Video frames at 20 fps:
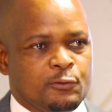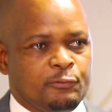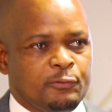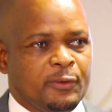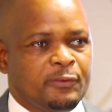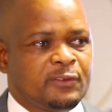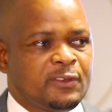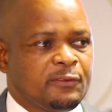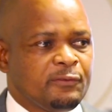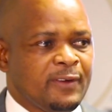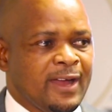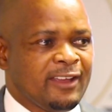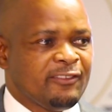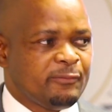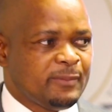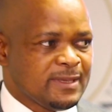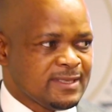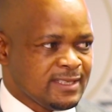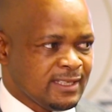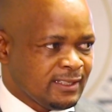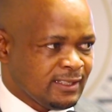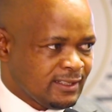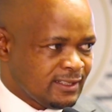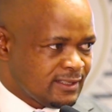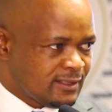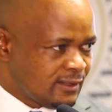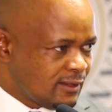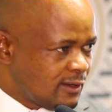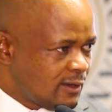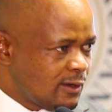to 55%
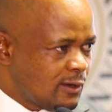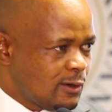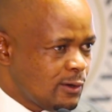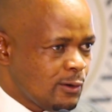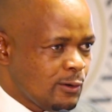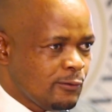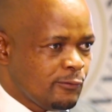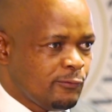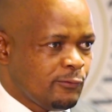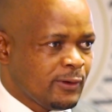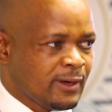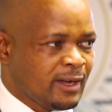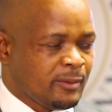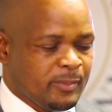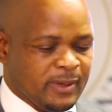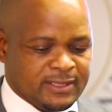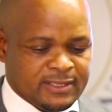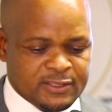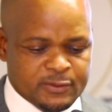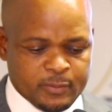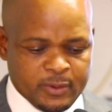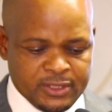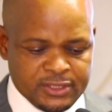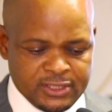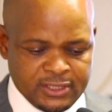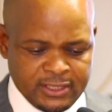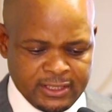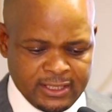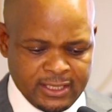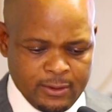of foreign
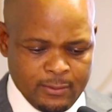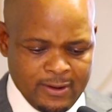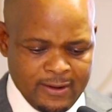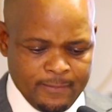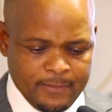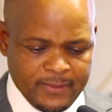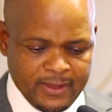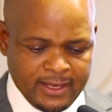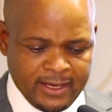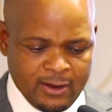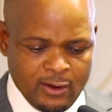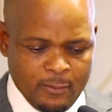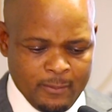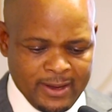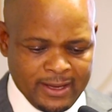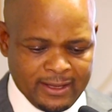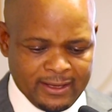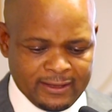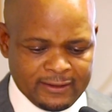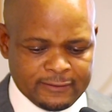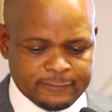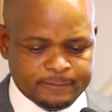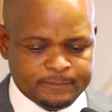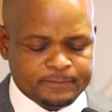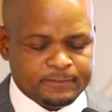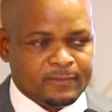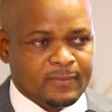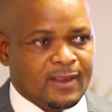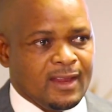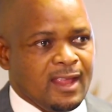participation in our market.
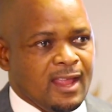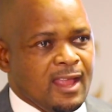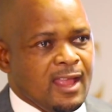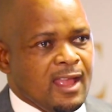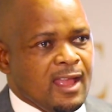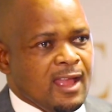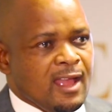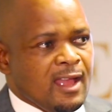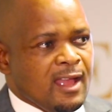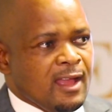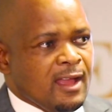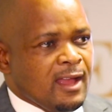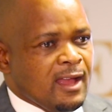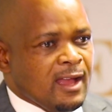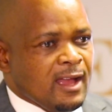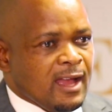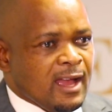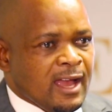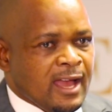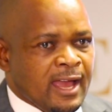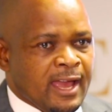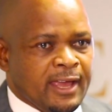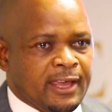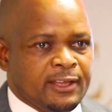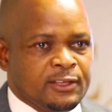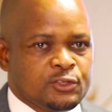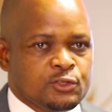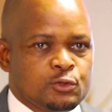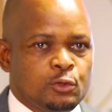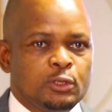
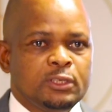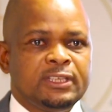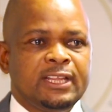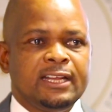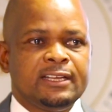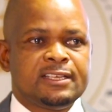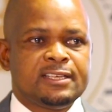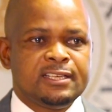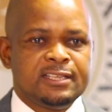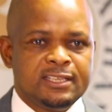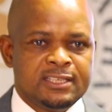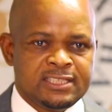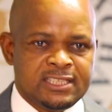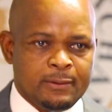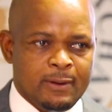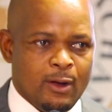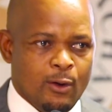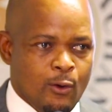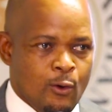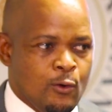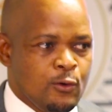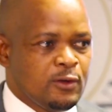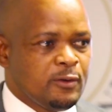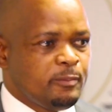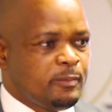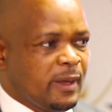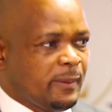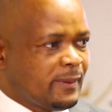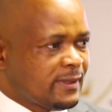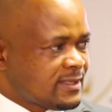It's good that it's our
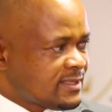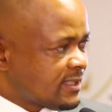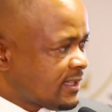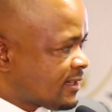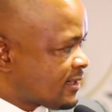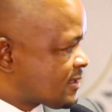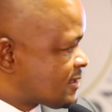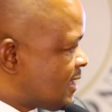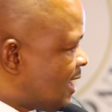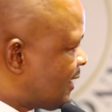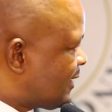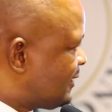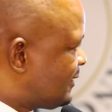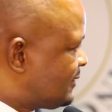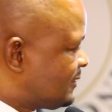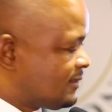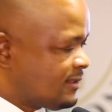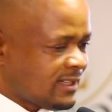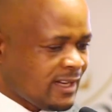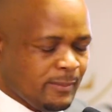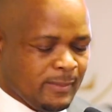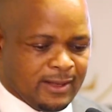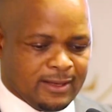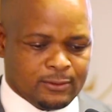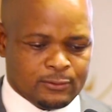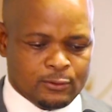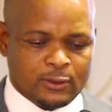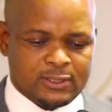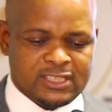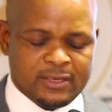own Permanent Secretary,
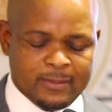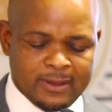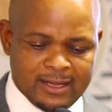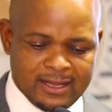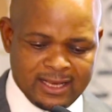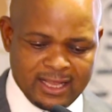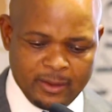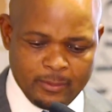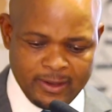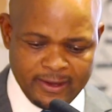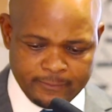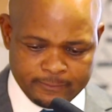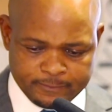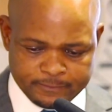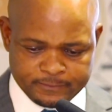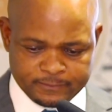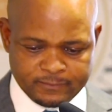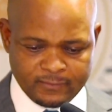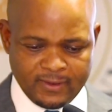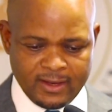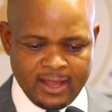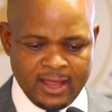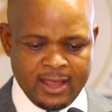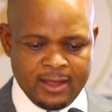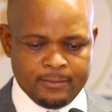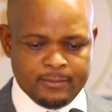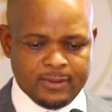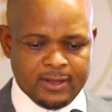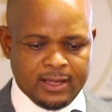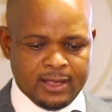Dr.
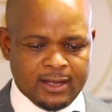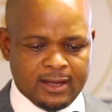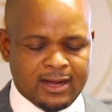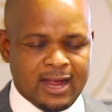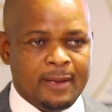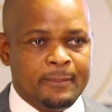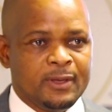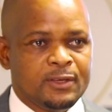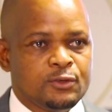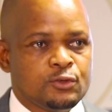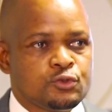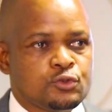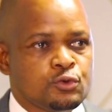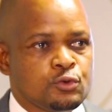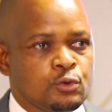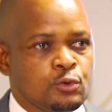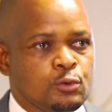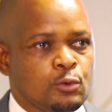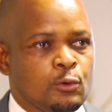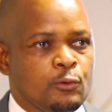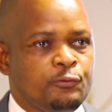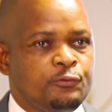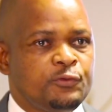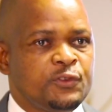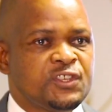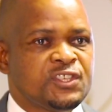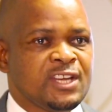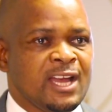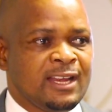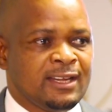MANDLEBE, coming to
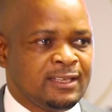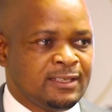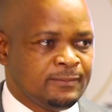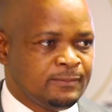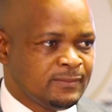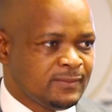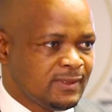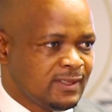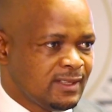officially